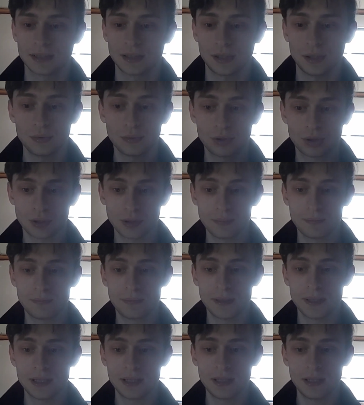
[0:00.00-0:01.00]
you could
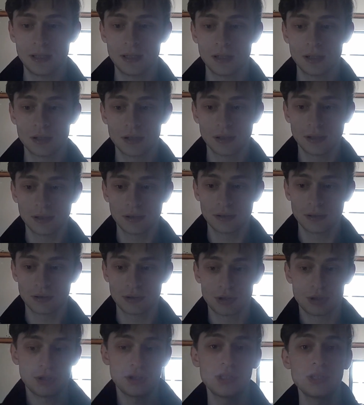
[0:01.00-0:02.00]
be
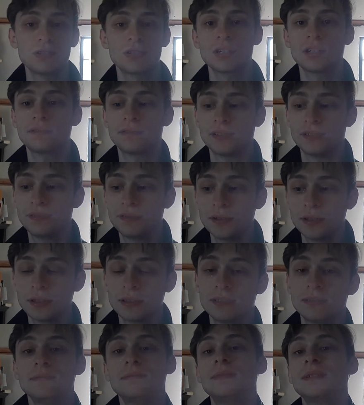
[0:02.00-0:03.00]
shooting yourself in the
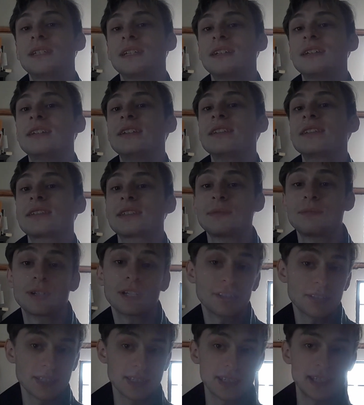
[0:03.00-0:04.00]
foot because someone
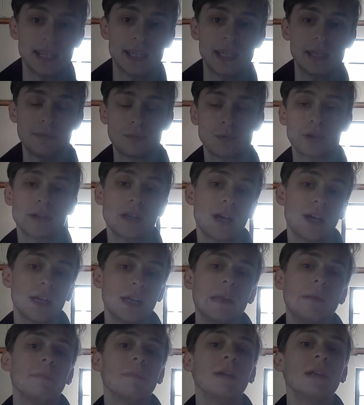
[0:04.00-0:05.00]
else is taking more
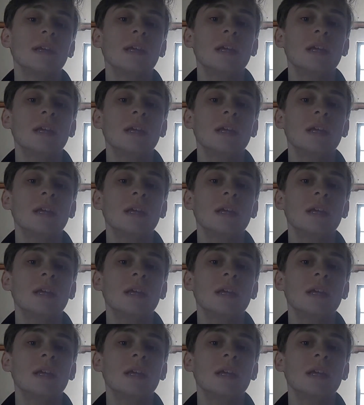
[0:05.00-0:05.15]
time